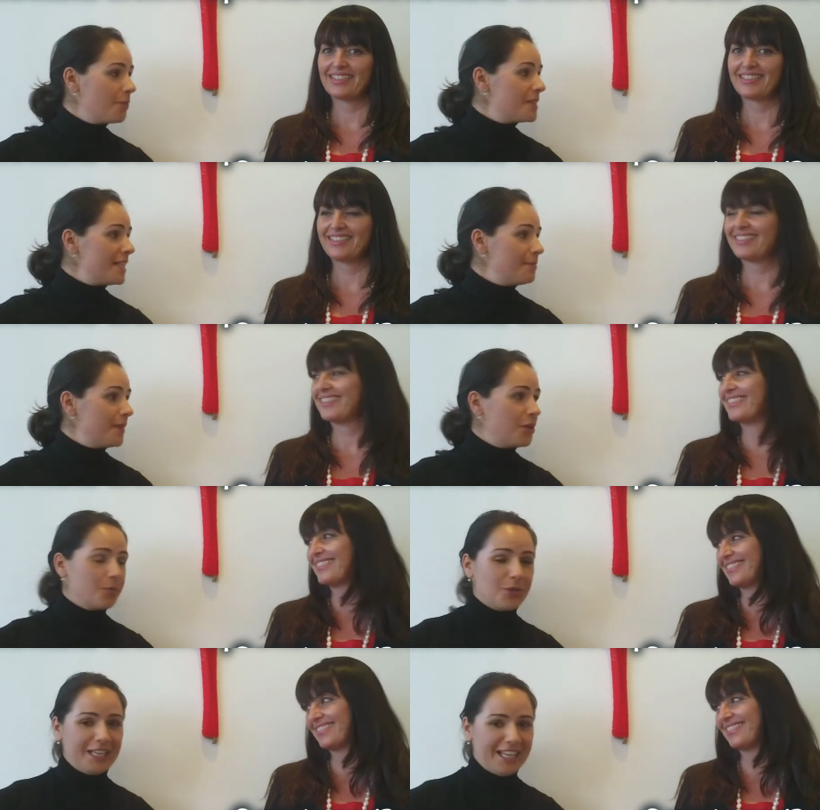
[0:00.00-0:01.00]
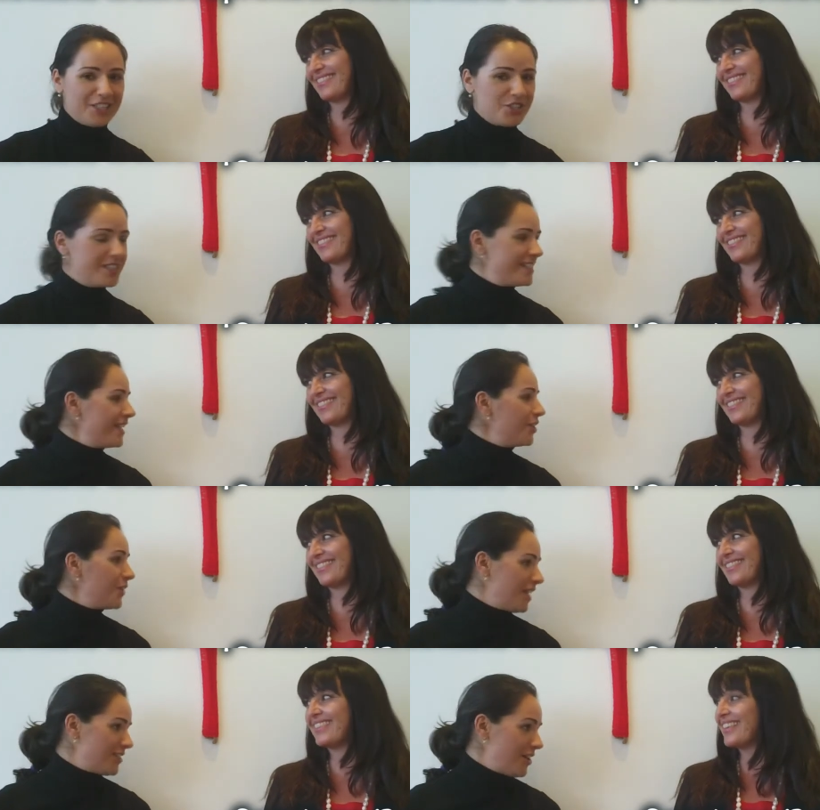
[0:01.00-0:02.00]
Speaker 1: CP Communications. Thank
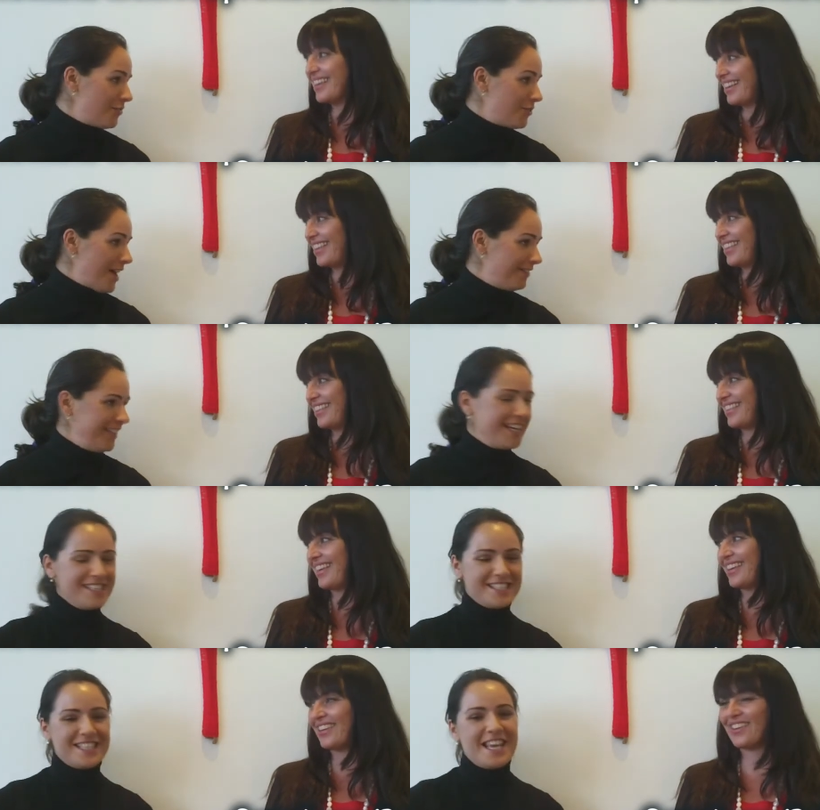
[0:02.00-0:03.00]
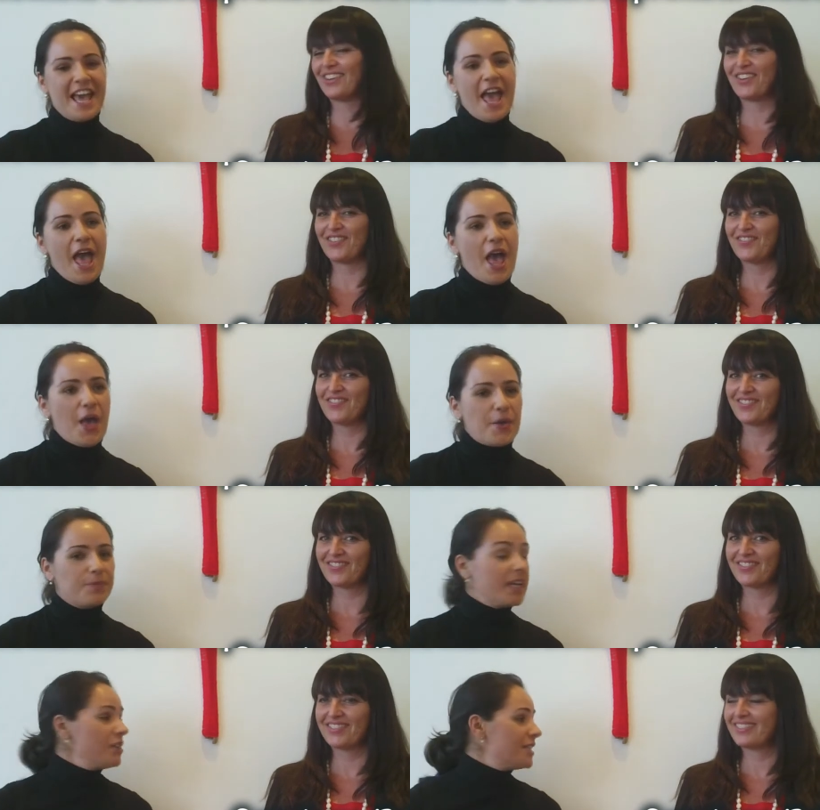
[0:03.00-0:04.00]
you Catriona for having us. Thank you.
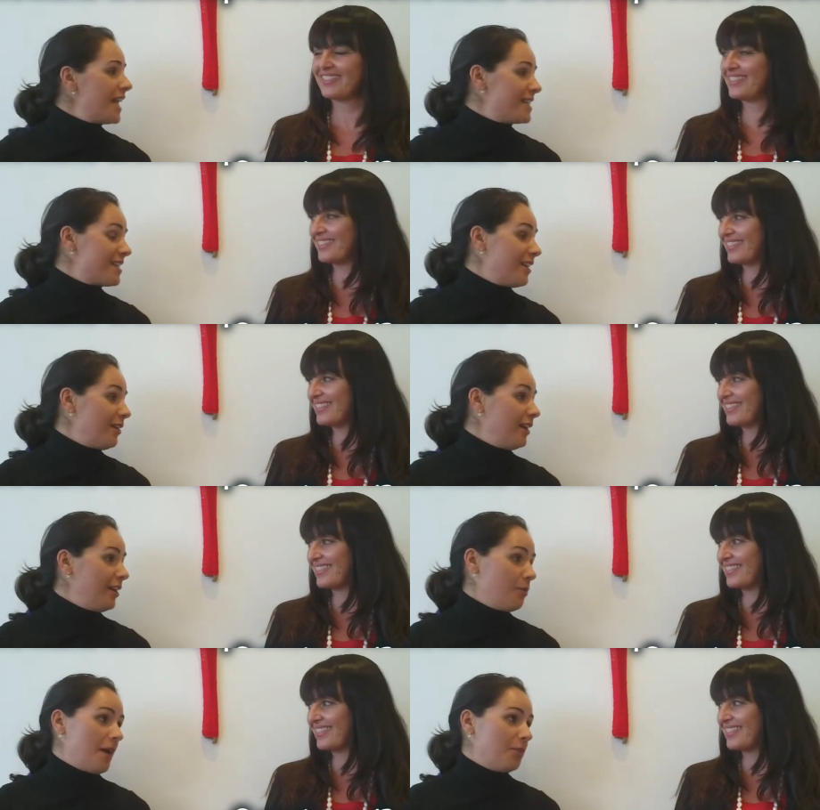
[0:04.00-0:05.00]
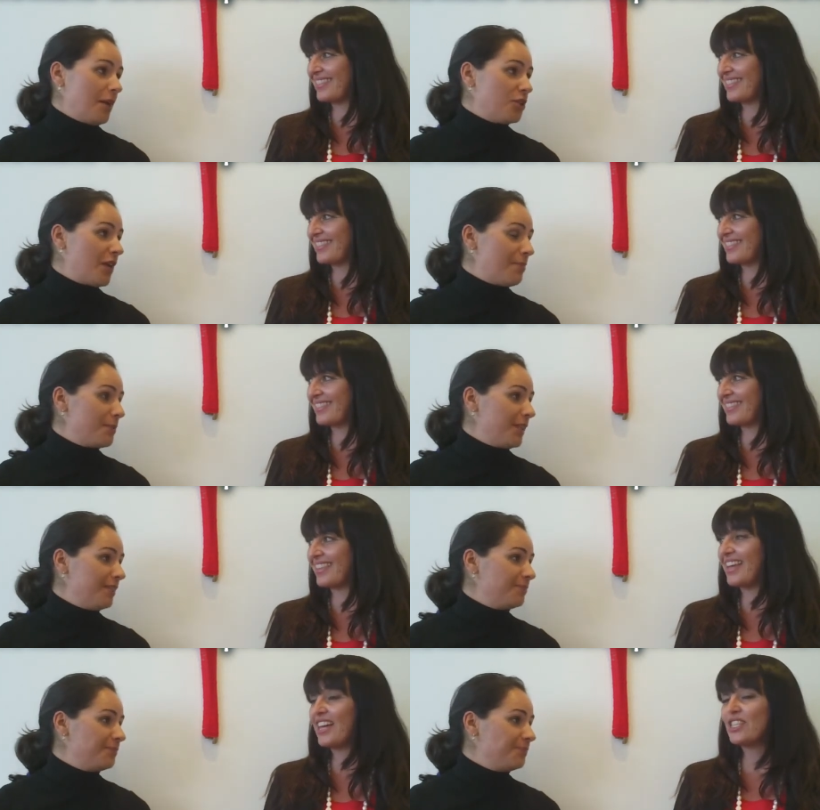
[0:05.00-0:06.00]
Uh, can you tell us a little bit about your
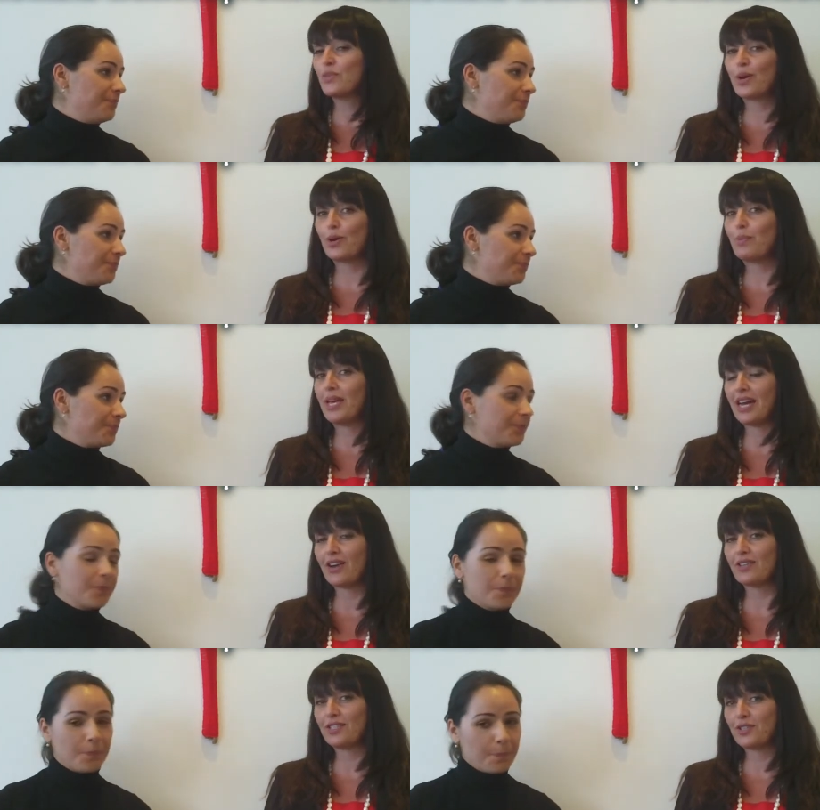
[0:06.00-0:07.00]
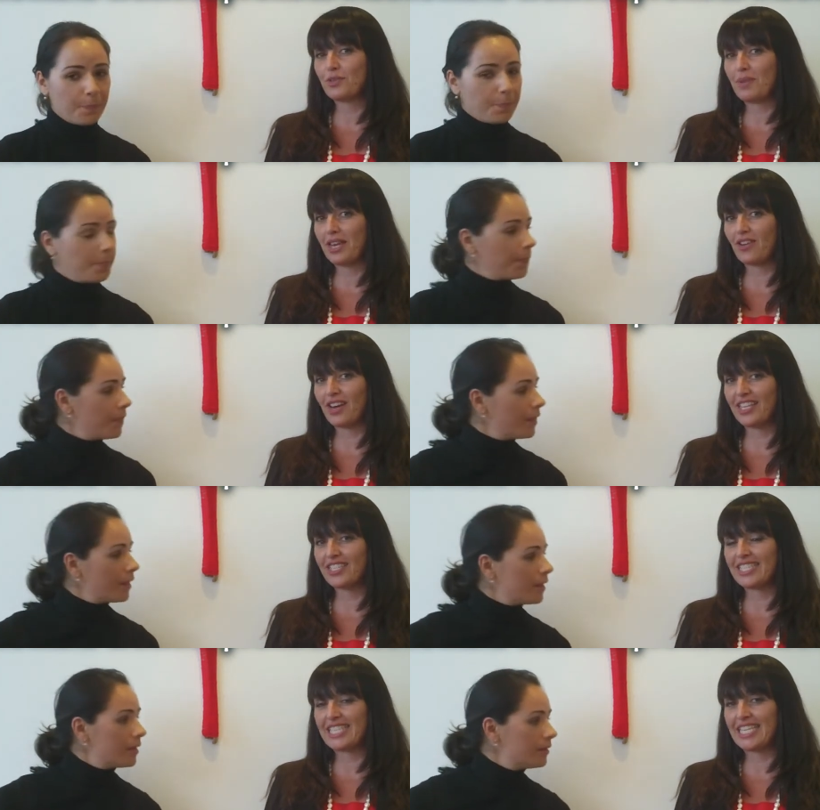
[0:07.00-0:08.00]
company?
Speaker 2: So we're a PR and social media
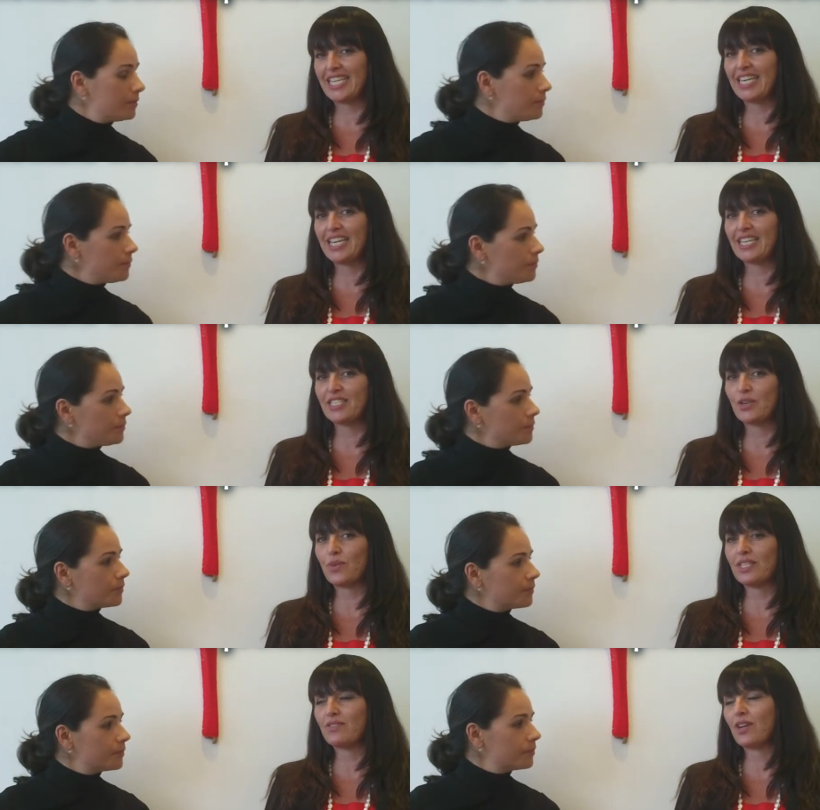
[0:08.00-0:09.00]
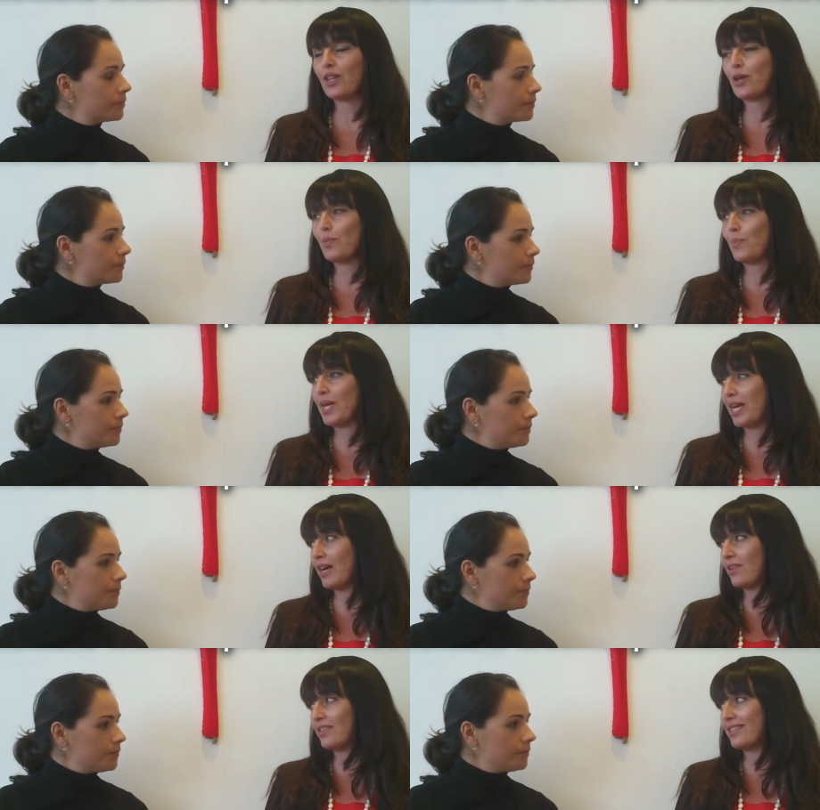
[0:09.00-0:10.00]
agency. So we develop
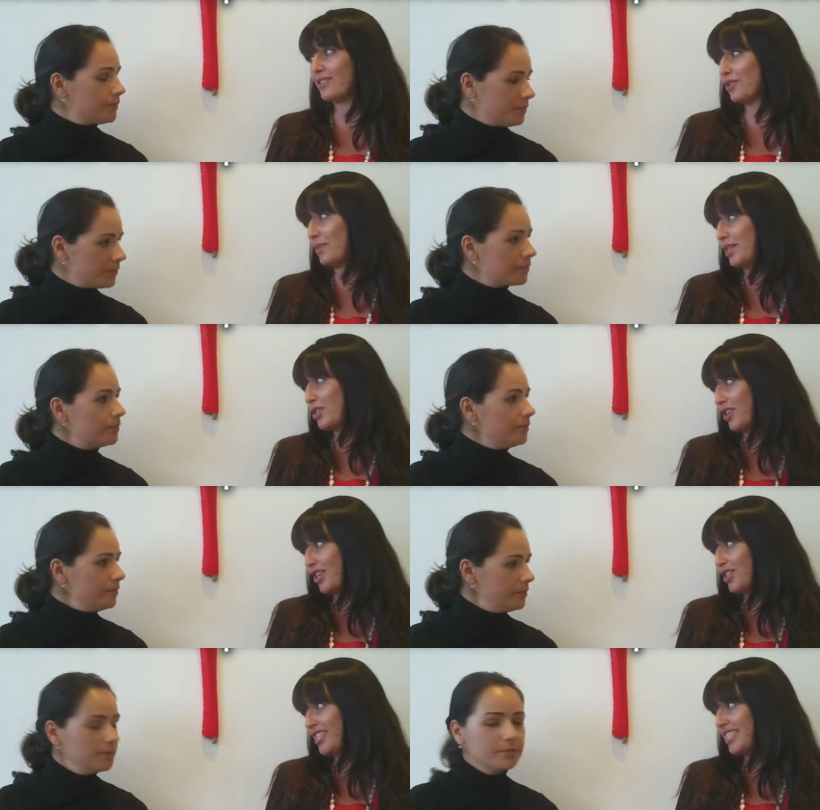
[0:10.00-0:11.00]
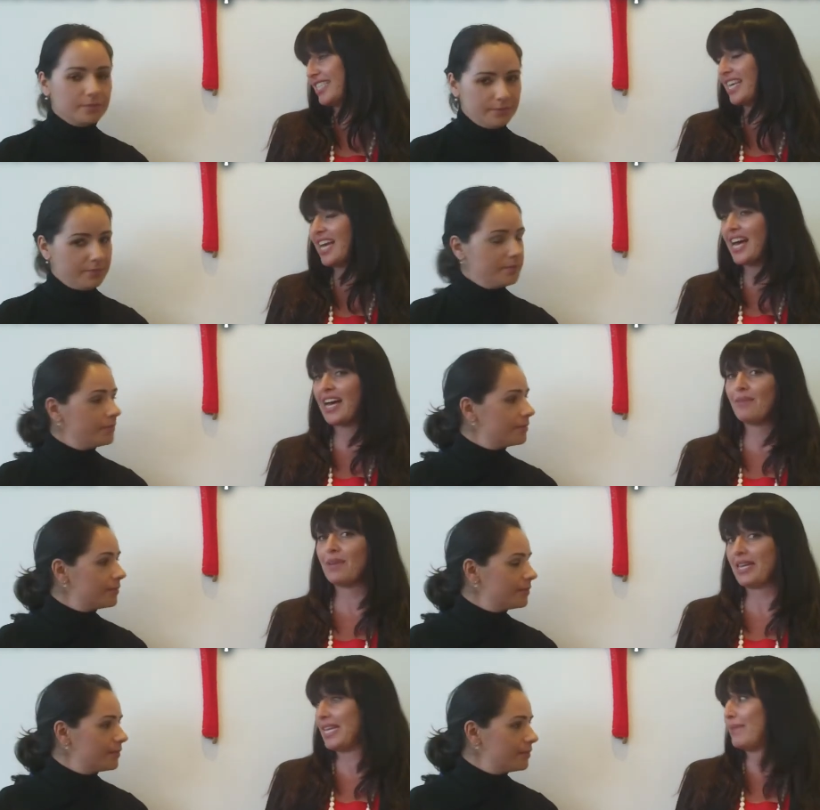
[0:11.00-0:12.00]
PR and social media strategies um, and